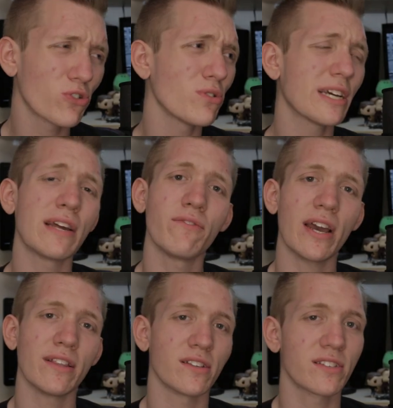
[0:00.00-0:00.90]
truly
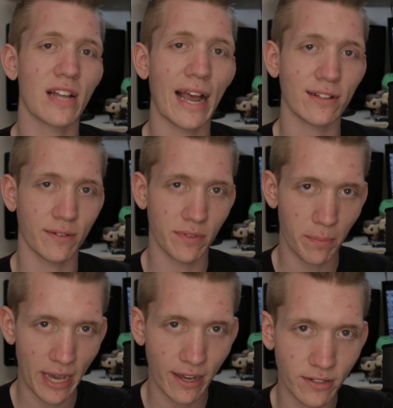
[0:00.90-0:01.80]
convey the style of the
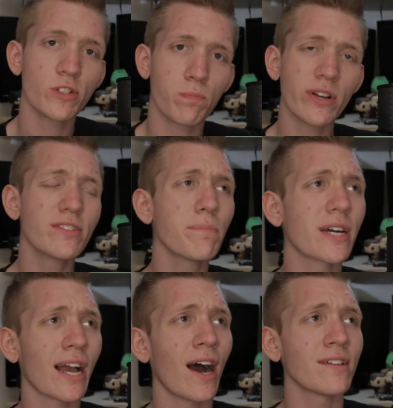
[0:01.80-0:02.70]
band, which brings up
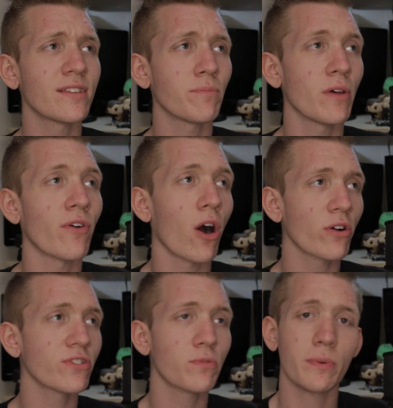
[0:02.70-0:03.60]
the concept of
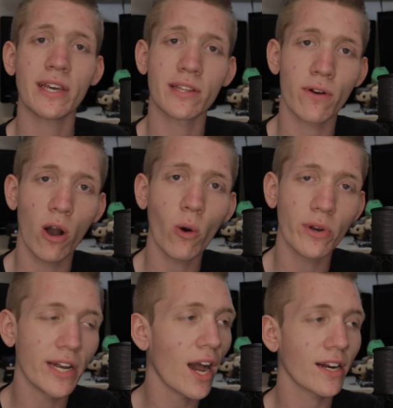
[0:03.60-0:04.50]
artists being their
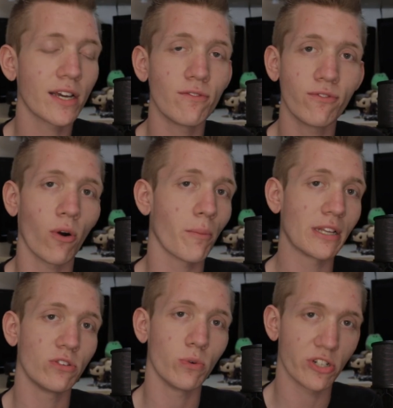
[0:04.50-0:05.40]
own and not
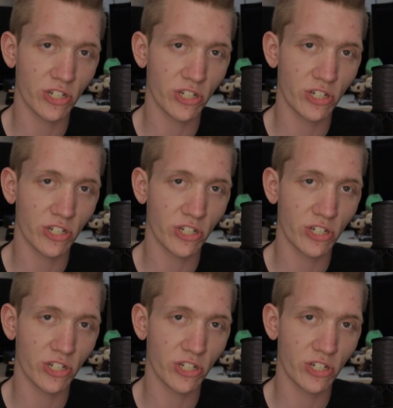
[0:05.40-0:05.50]
conforming to a